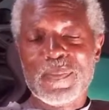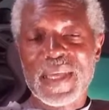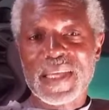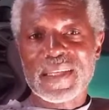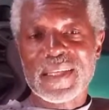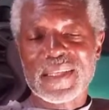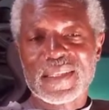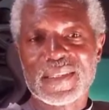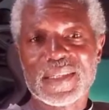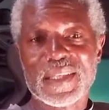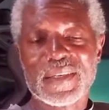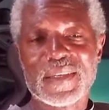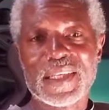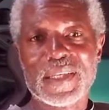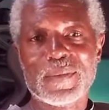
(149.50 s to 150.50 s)
picnic
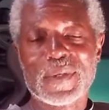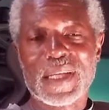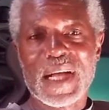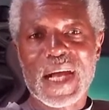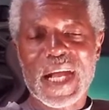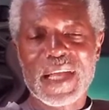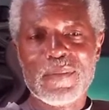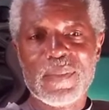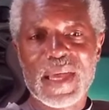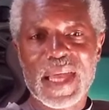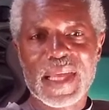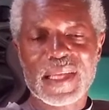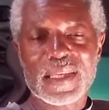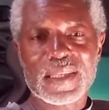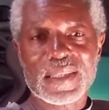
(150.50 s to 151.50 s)
chair here with a high
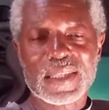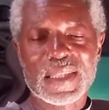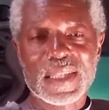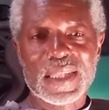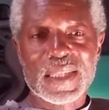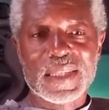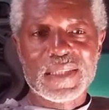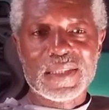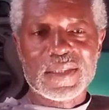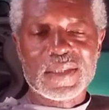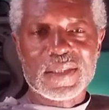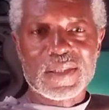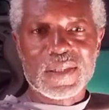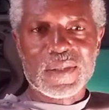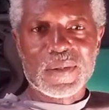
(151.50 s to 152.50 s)
back,
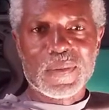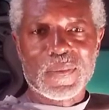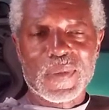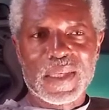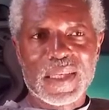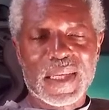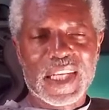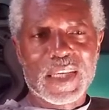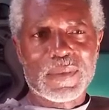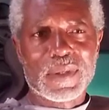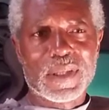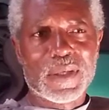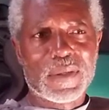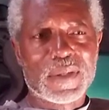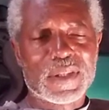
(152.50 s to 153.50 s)
so we're not
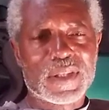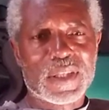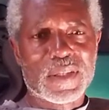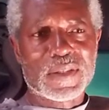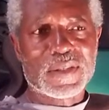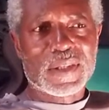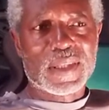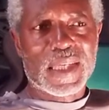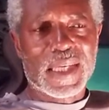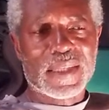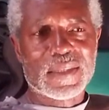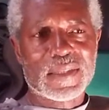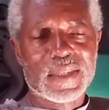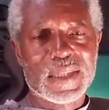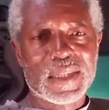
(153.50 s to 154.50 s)
able to go to church
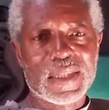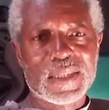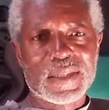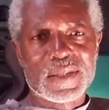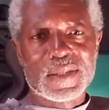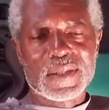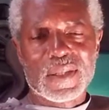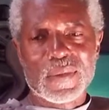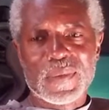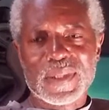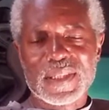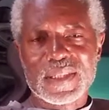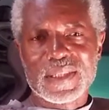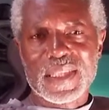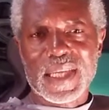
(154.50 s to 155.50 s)
today. So
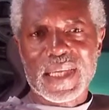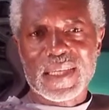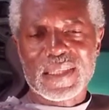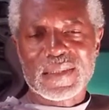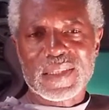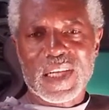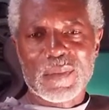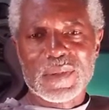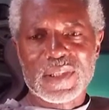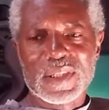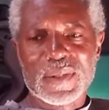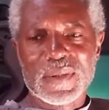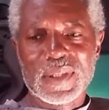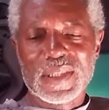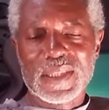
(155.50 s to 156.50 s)
we're just taking this
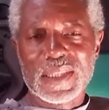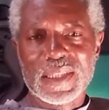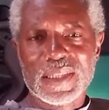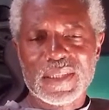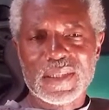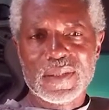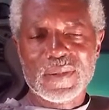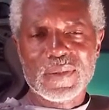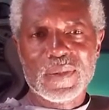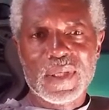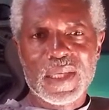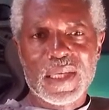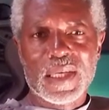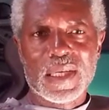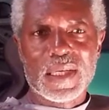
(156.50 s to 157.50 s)
opportunity
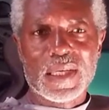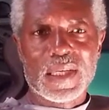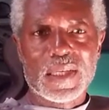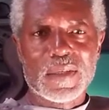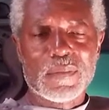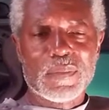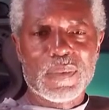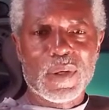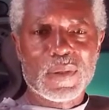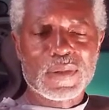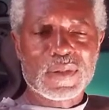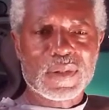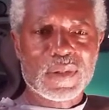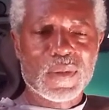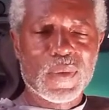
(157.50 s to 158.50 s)
to
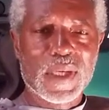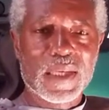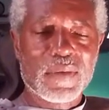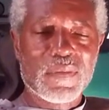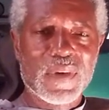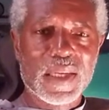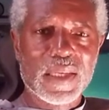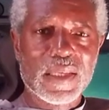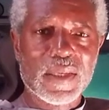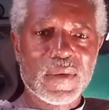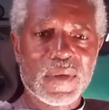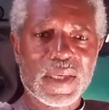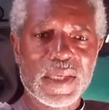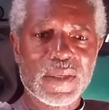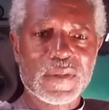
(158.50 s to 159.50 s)
post a quick
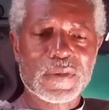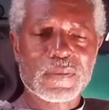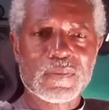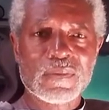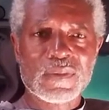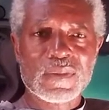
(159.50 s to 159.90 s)
video here.